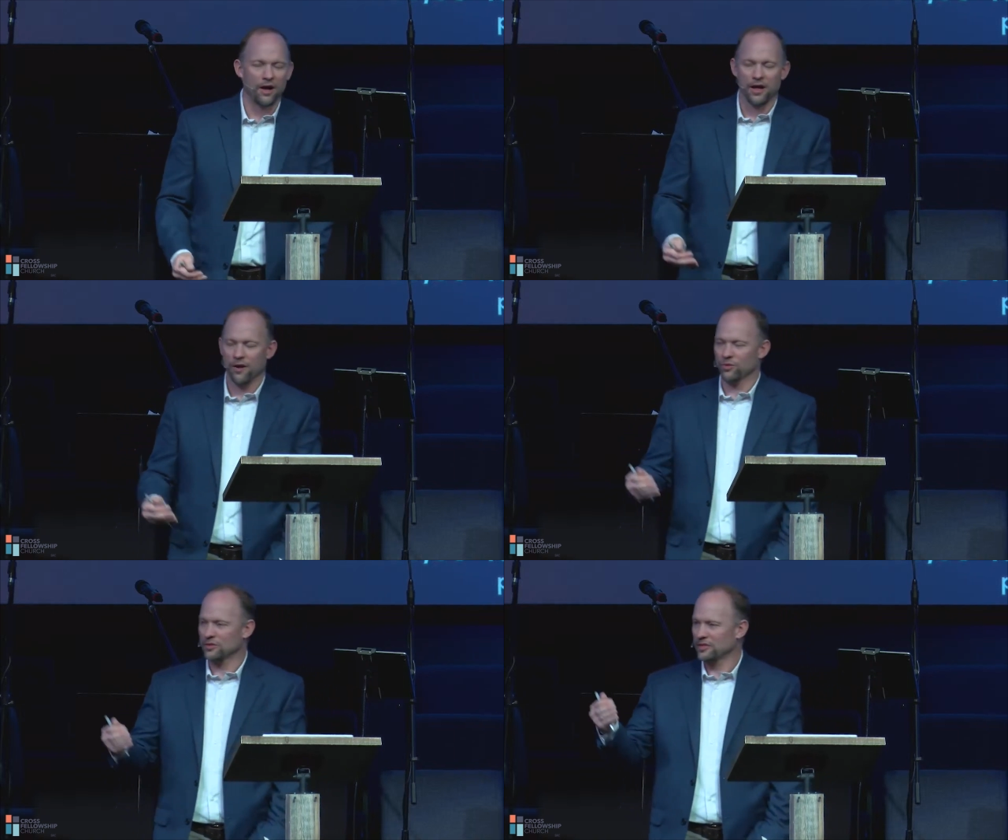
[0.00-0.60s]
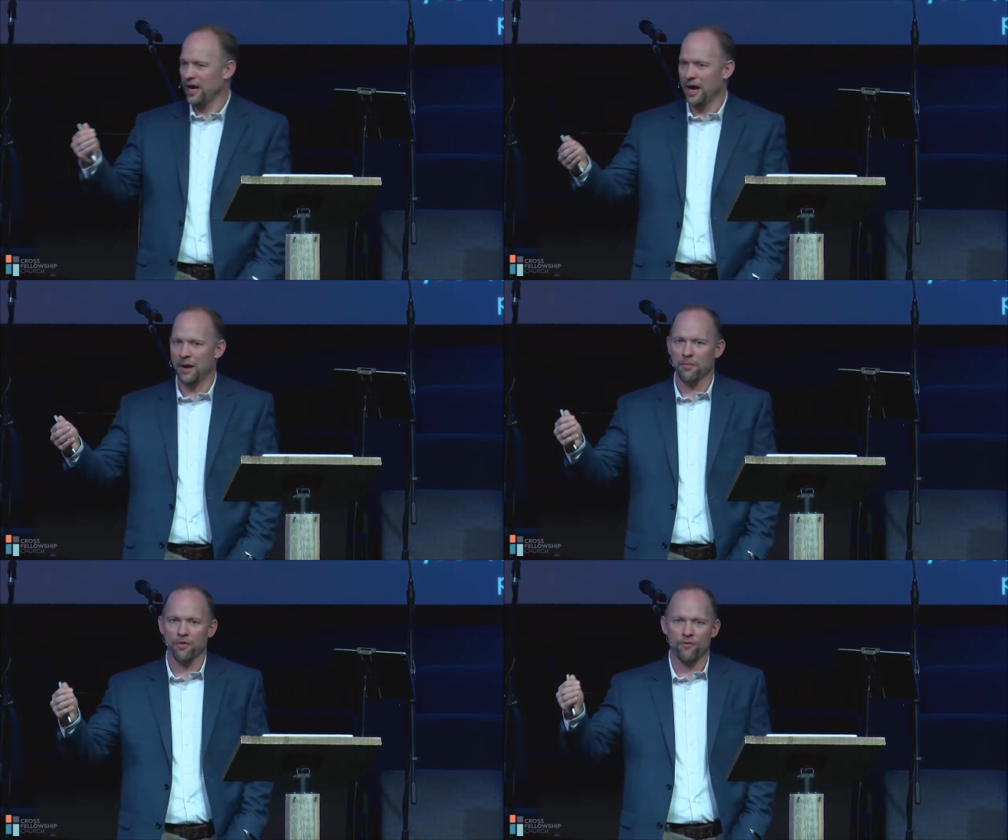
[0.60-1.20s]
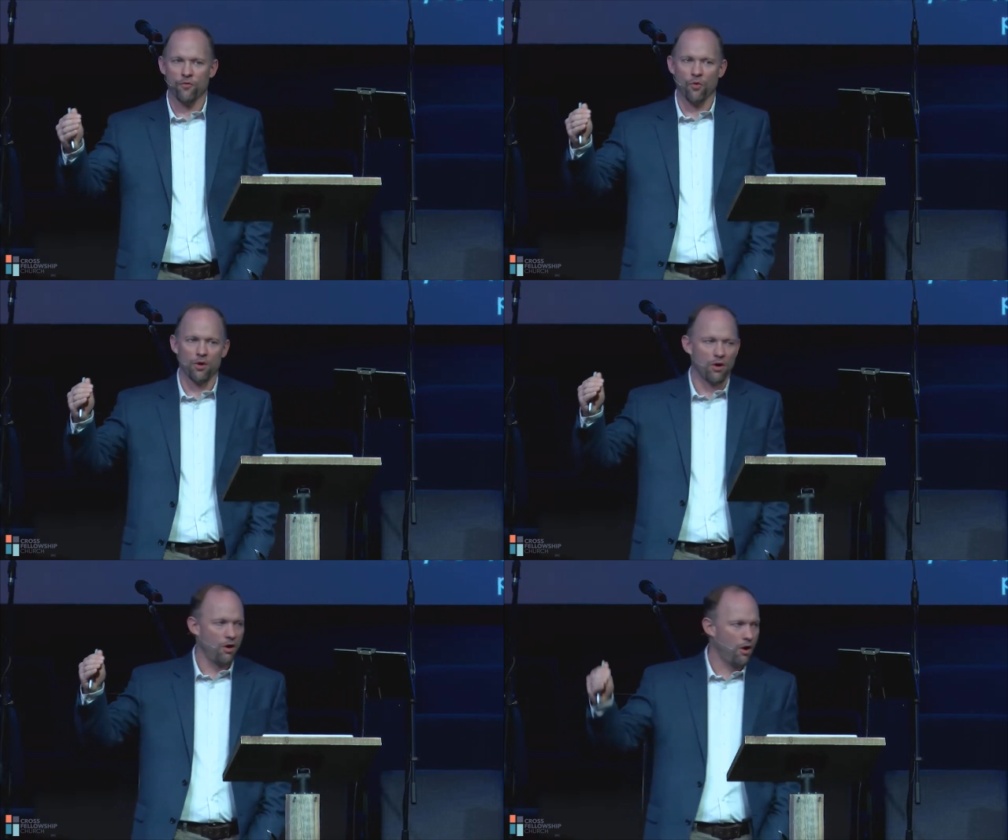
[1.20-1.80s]
it was time
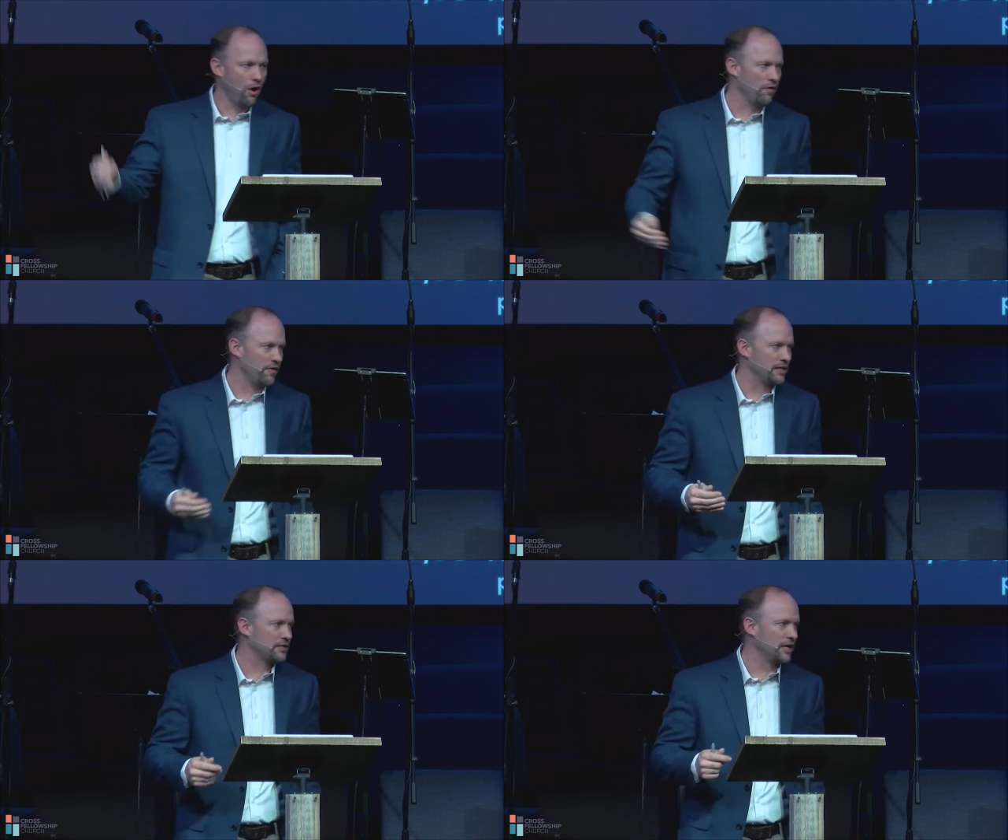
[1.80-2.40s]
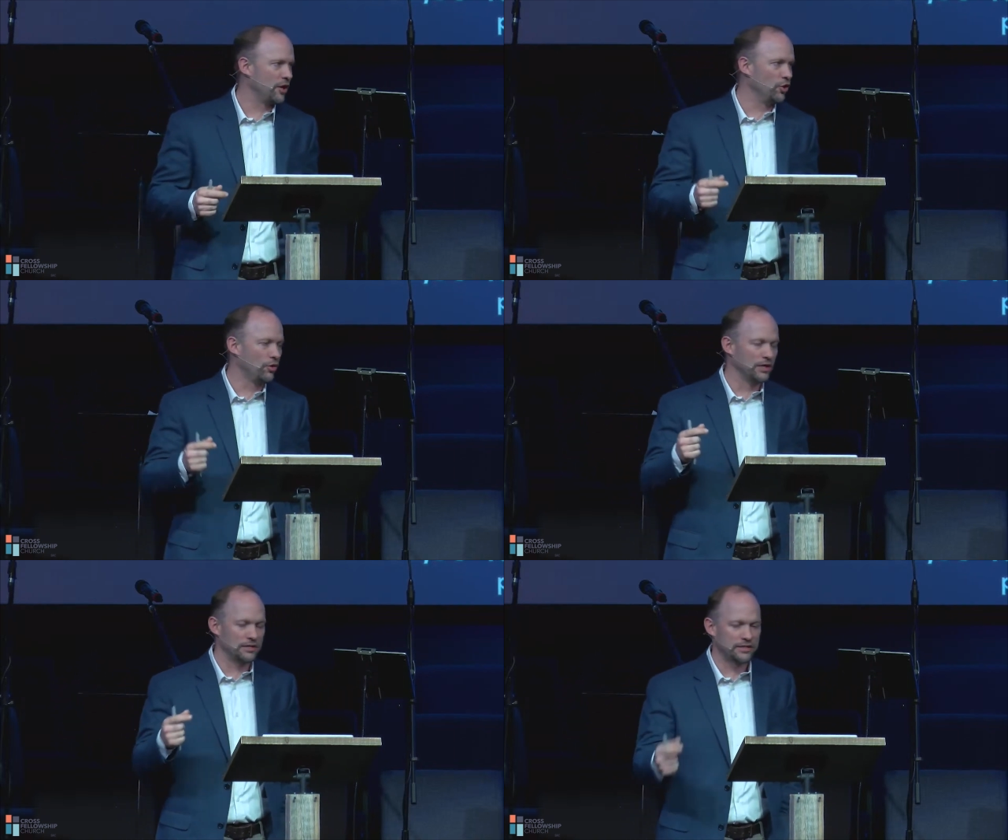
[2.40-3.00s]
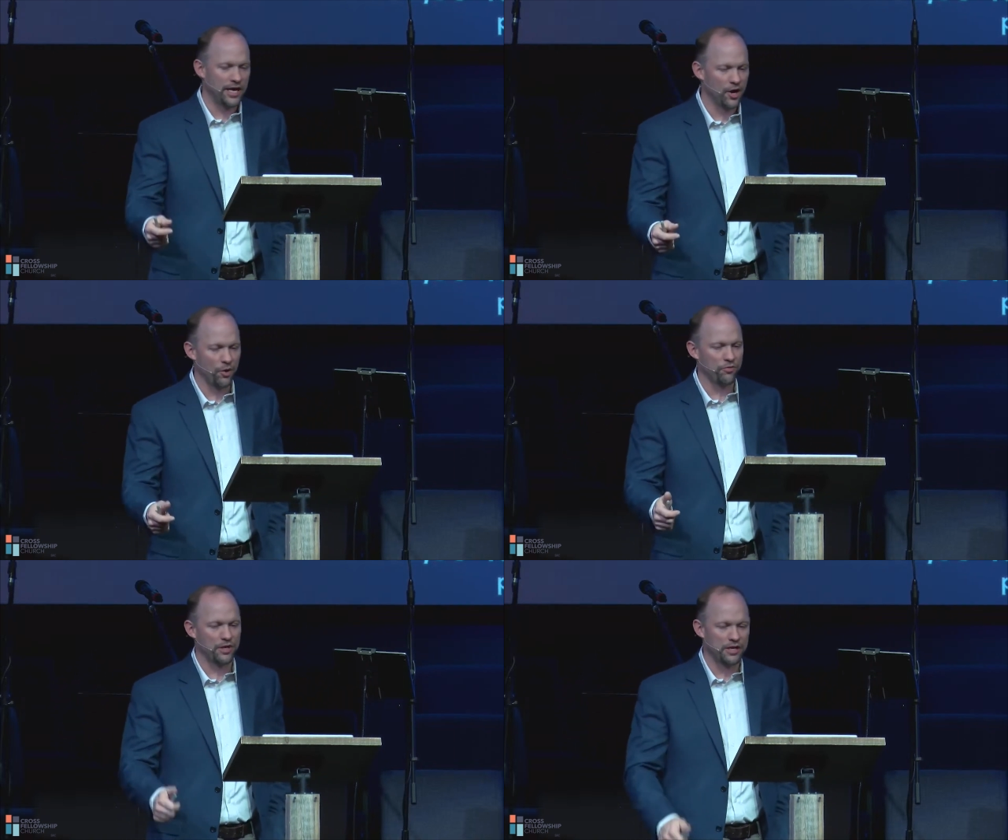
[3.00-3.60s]
for harvest that you could
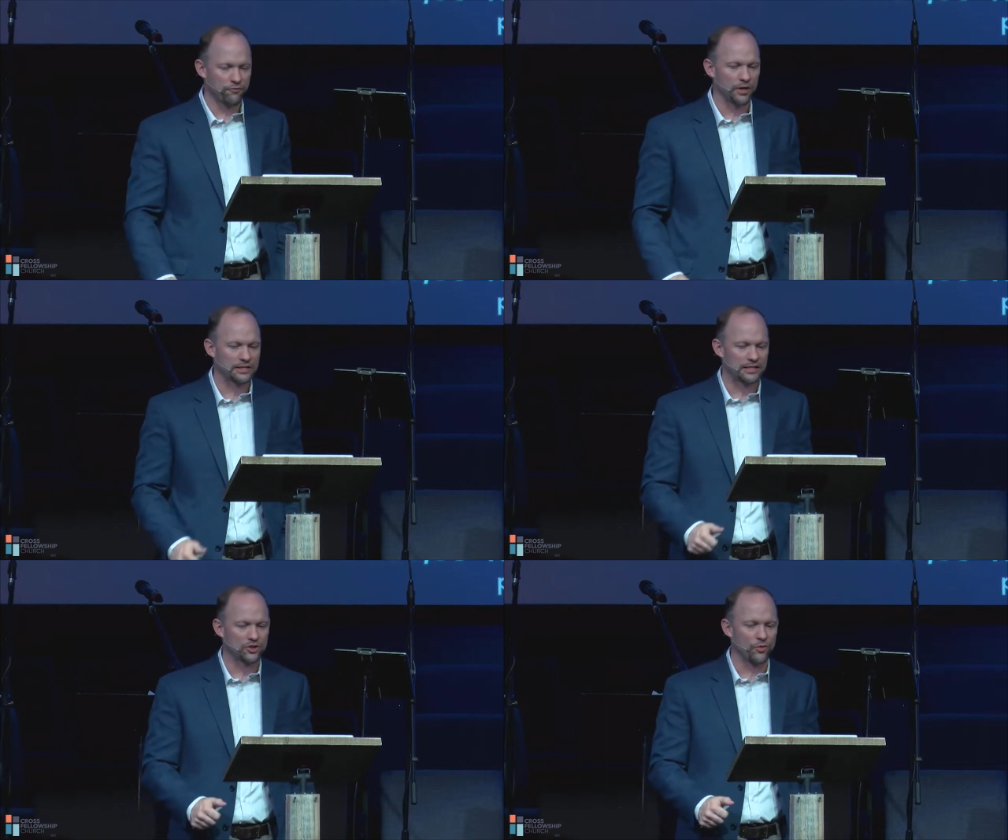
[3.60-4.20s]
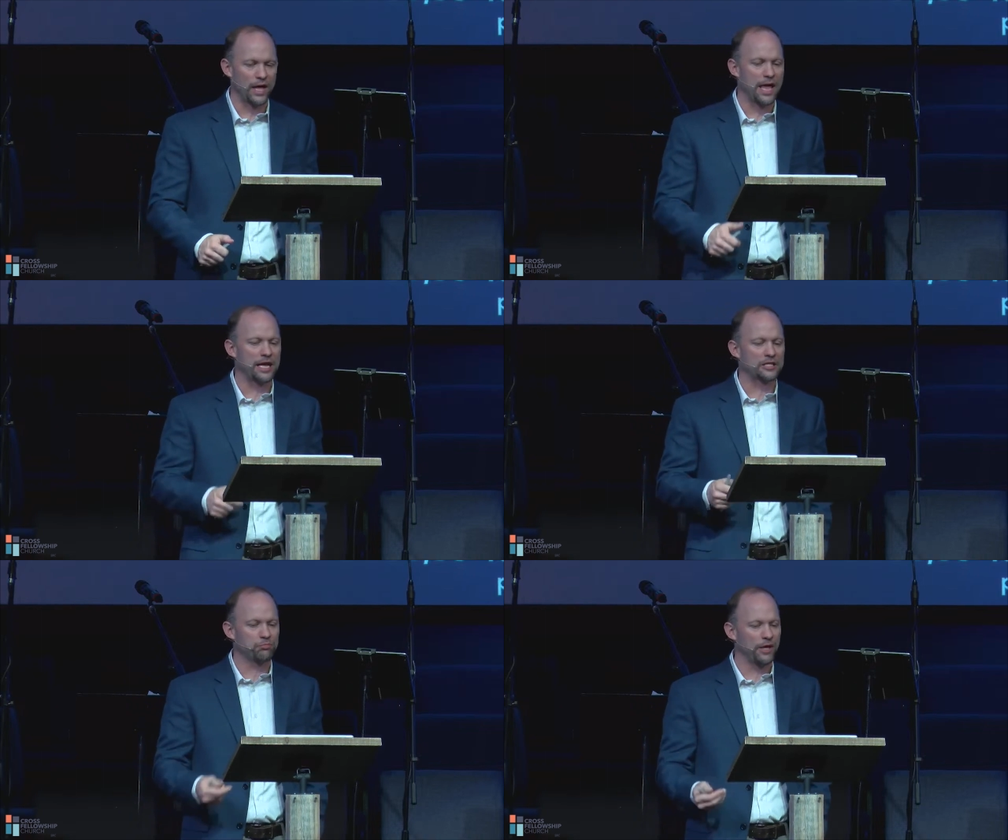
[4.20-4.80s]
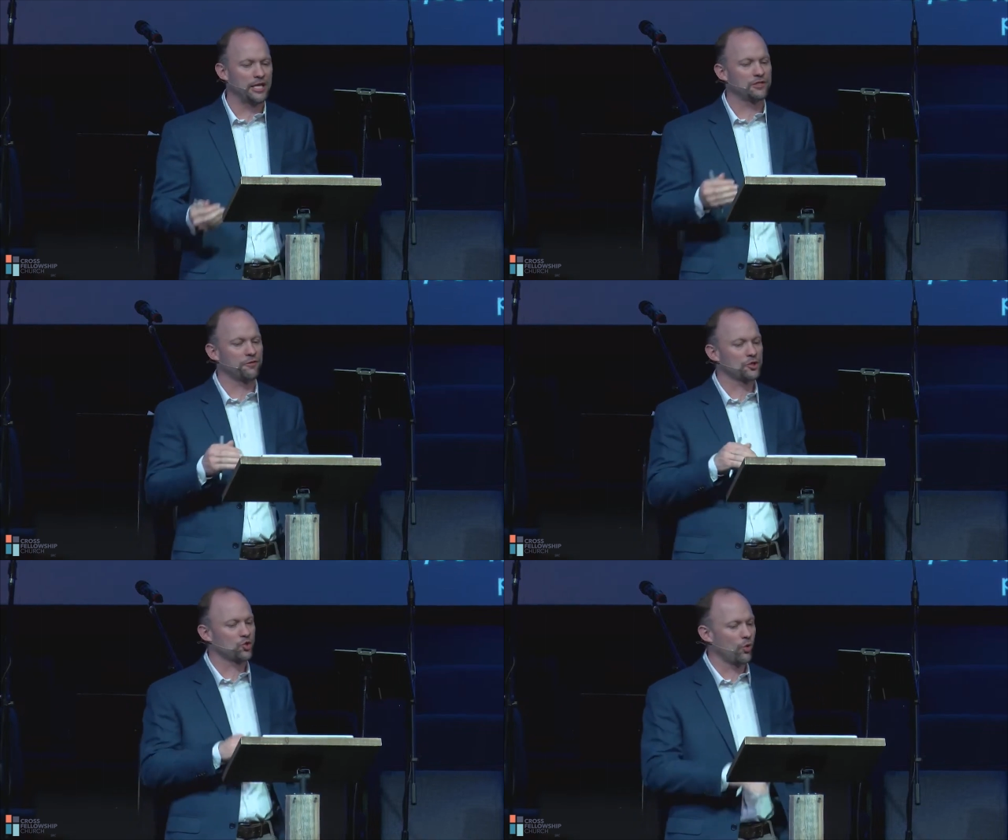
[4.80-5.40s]
tell the difference. And so that explains
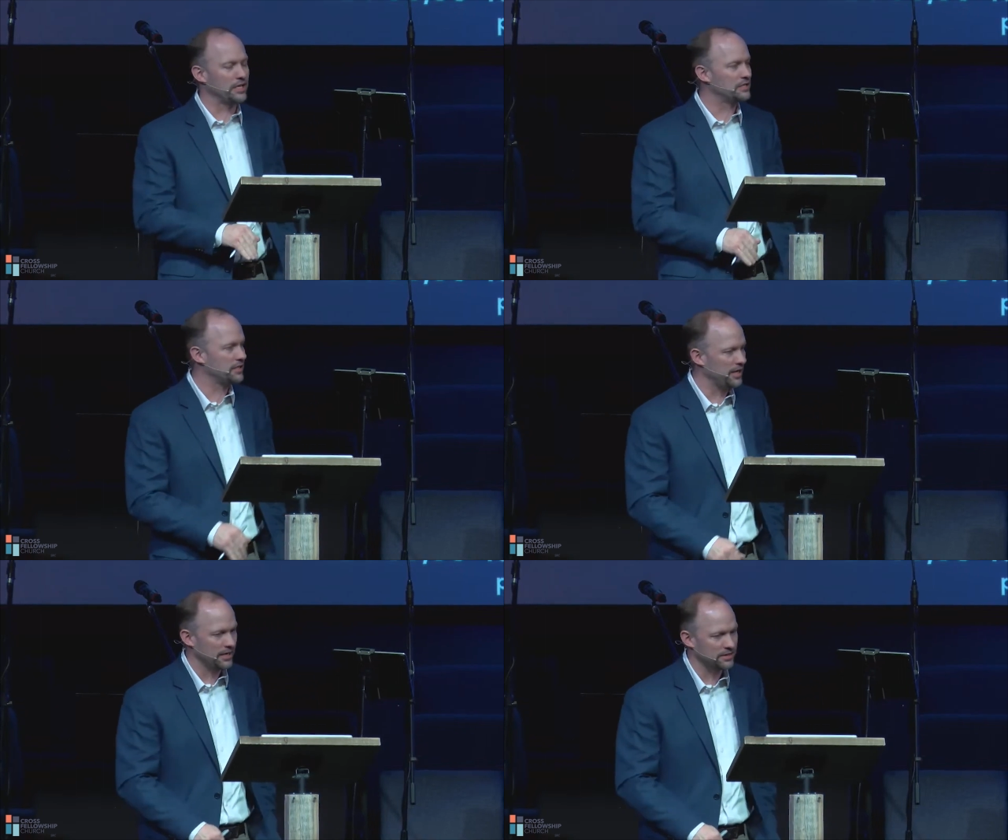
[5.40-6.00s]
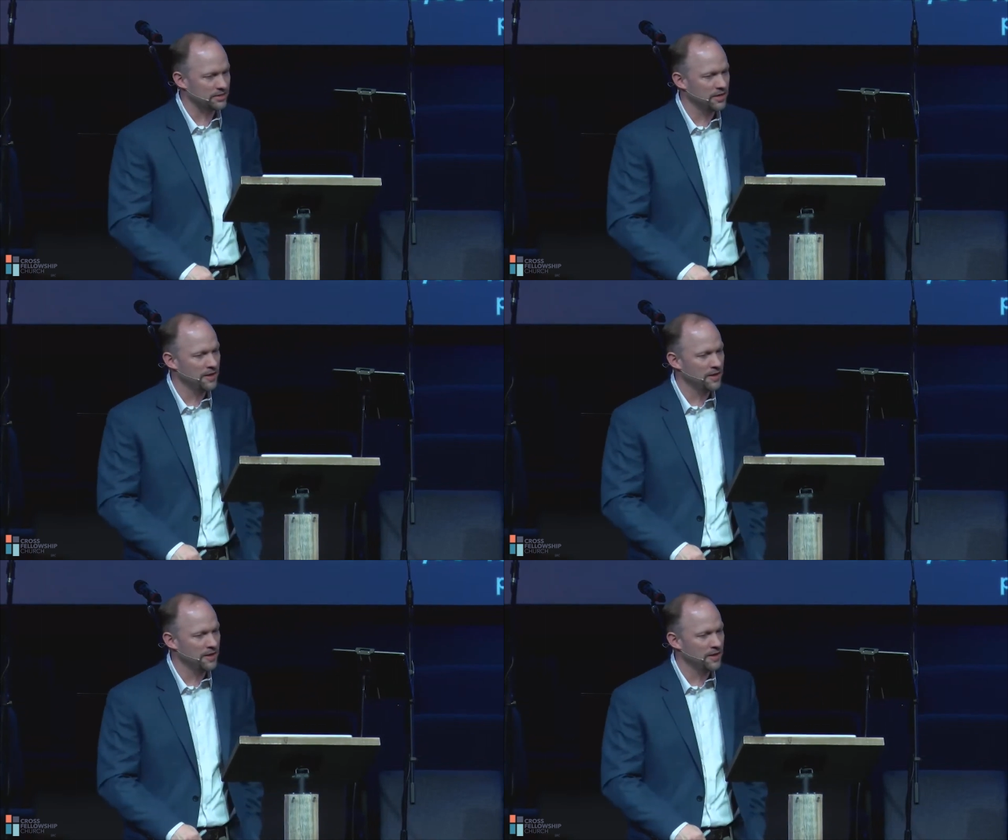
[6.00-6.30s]
verse 26.